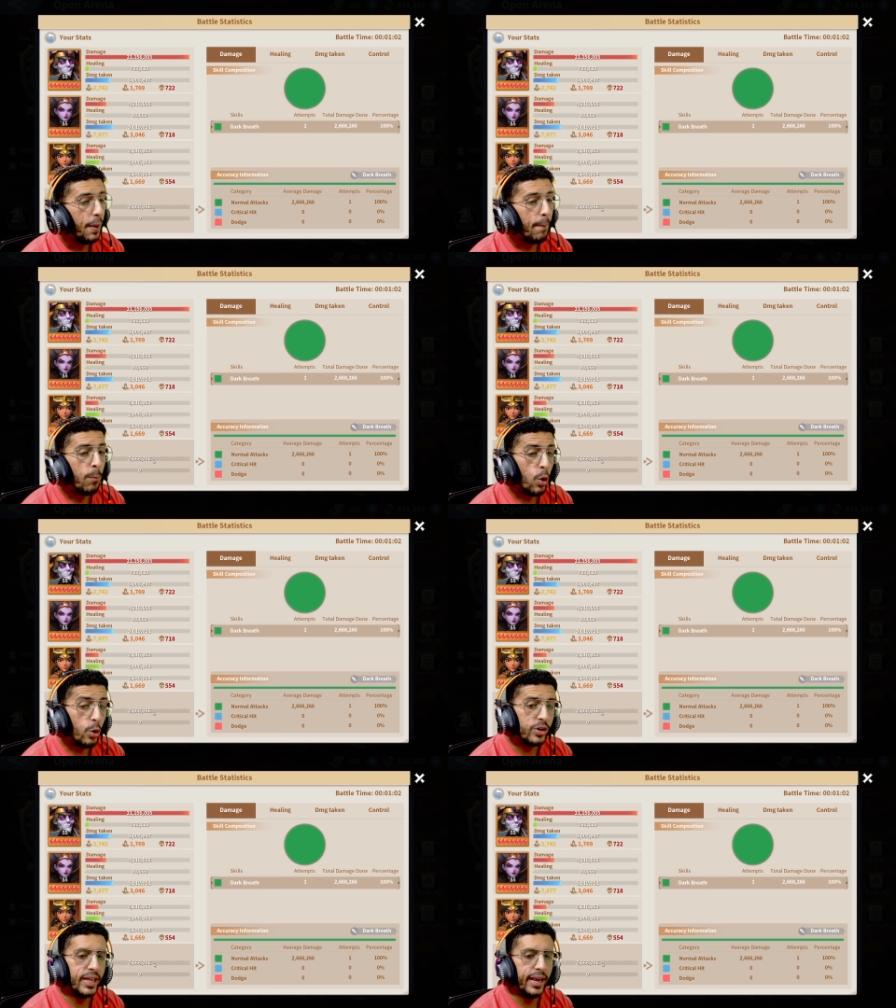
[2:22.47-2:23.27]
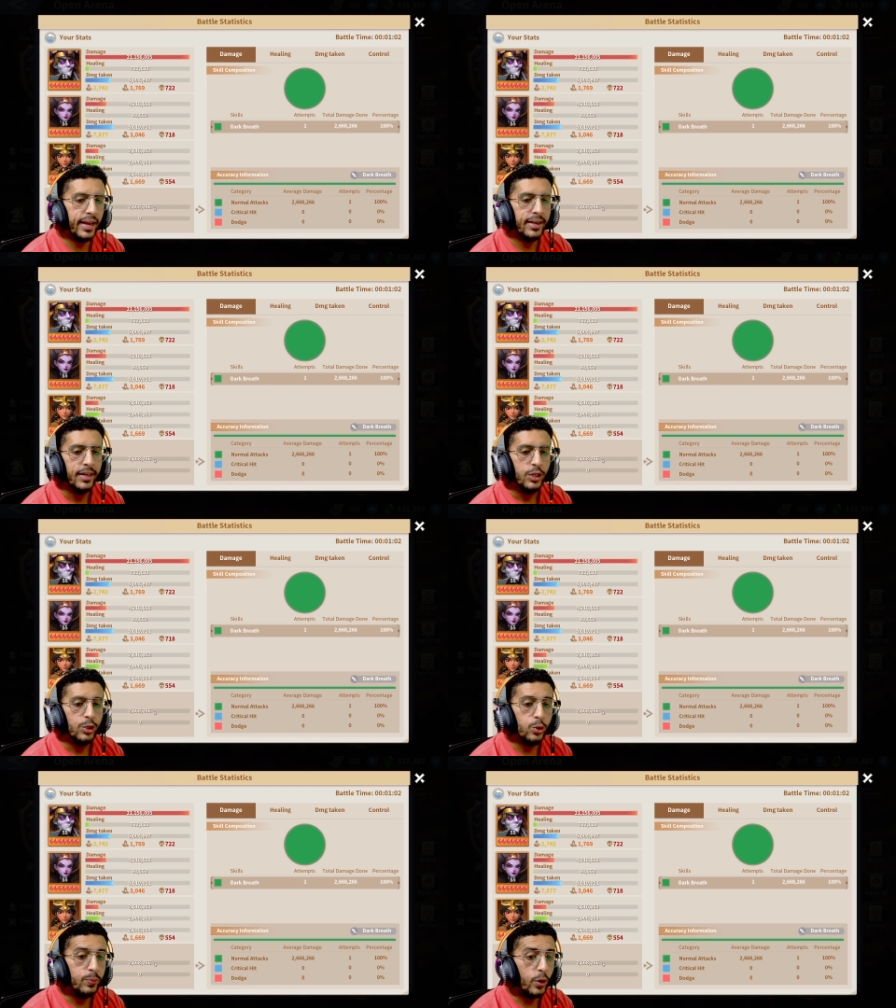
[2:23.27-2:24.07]
more than
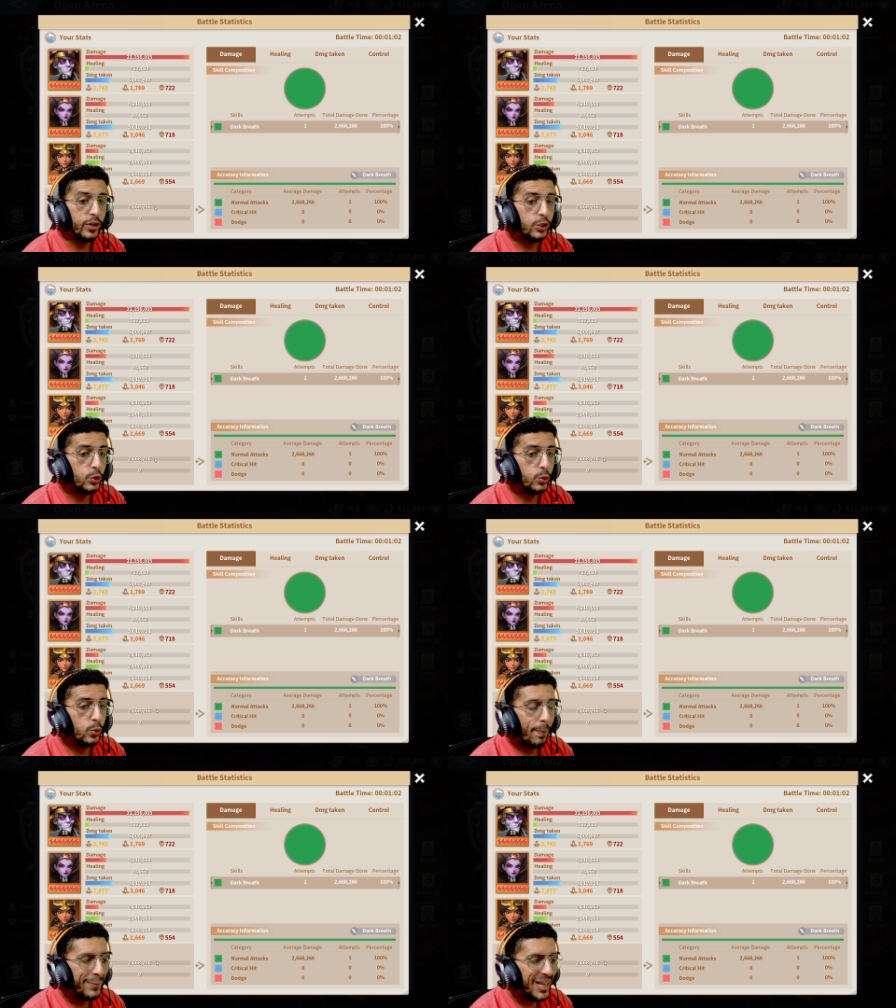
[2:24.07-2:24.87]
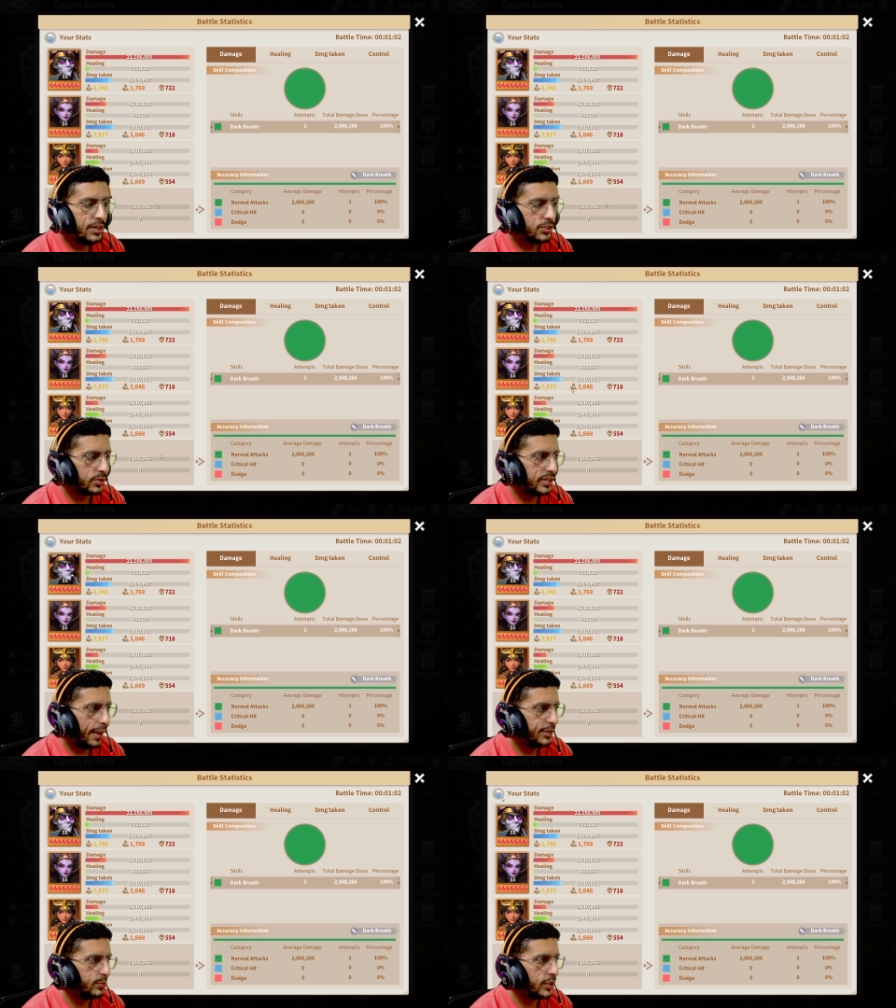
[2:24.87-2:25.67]
2.2 million true
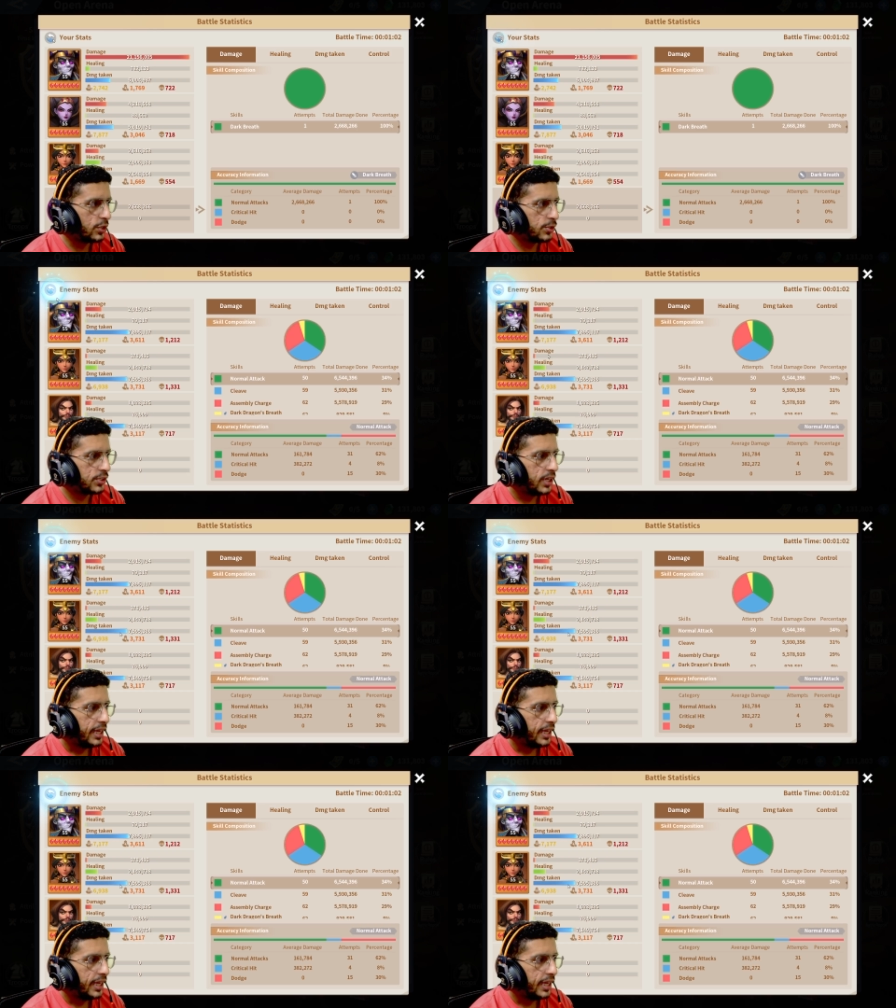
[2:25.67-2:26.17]
damage because